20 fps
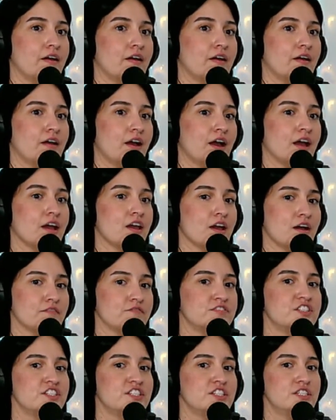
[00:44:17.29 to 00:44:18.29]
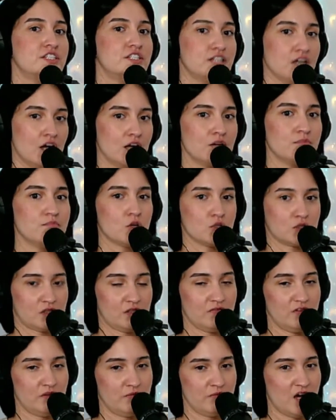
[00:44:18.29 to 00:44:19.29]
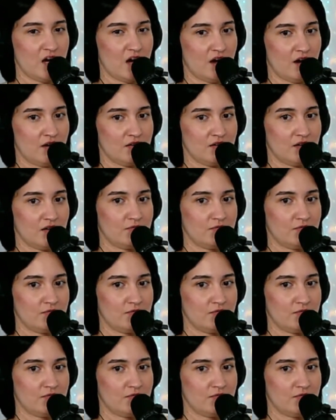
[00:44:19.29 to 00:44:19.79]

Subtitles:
I have done most of them, yeah.